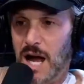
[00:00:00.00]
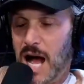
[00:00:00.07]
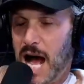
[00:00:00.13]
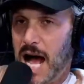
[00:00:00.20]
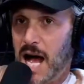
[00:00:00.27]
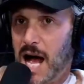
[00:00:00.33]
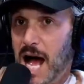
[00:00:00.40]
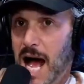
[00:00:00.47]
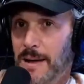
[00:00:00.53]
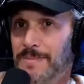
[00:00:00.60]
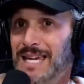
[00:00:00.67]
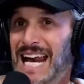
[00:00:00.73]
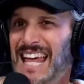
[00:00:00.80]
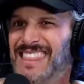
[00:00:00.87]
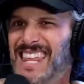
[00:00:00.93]
I
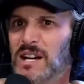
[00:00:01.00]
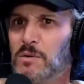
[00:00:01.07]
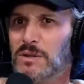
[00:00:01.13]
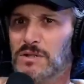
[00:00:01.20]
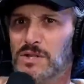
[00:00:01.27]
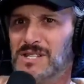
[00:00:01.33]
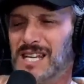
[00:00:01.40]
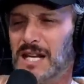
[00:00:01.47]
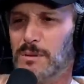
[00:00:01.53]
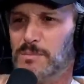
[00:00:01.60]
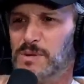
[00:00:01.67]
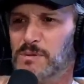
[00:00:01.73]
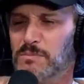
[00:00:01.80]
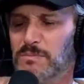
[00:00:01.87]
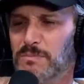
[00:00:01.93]
mean, I think we'll just end up
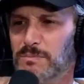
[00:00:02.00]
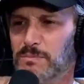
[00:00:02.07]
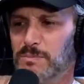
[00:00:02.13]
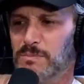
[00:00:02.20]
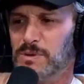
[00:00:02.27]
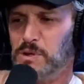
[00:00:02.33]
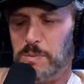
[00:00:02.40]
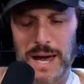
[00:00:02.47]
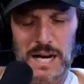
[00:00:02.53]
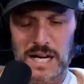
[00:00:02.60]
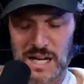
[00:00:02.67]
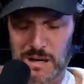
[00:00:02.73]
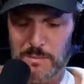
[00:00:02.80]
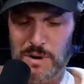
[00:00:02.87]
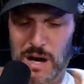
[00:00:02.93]

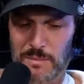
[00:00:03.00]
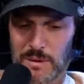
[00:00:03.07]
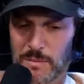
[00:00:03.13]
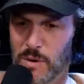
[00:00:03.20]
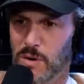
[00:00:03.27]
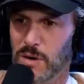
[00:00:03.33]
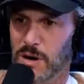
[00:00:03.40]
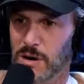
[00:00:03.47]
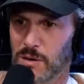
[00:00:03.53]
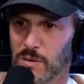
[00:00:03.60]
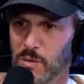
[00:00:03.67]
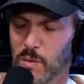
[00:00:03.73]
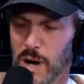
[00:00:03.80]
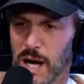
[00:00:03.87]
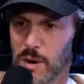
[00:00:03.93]
spending probably more
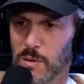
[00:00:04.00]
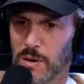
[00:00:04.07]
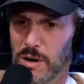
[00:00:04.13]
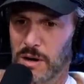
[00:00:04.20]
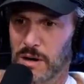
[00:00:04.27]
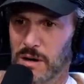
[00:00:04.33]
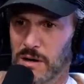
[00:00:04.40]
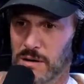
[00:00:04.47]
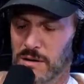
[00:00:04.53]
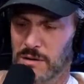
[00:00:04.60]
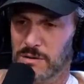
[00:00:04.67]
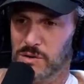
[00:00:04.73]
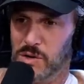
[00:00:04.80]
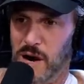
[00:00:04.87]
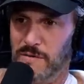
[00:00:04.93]
while we're
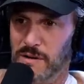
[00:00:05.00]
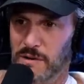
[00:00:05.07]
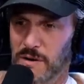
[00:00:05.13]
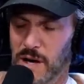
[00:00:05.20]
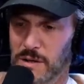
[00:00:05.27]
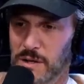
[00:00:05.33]
traveling around